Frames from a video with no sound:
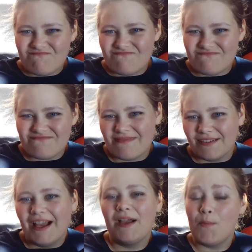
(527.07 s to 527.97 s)

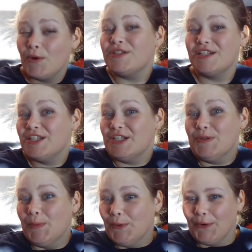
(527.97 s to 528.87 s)
I wanted to
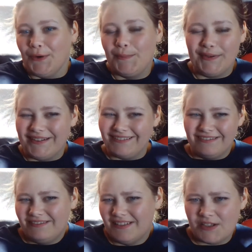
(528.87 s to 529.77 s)
do more, but
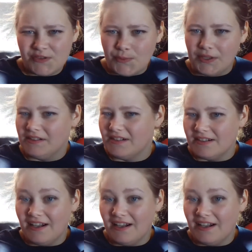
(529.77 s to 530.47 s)
it's what it is.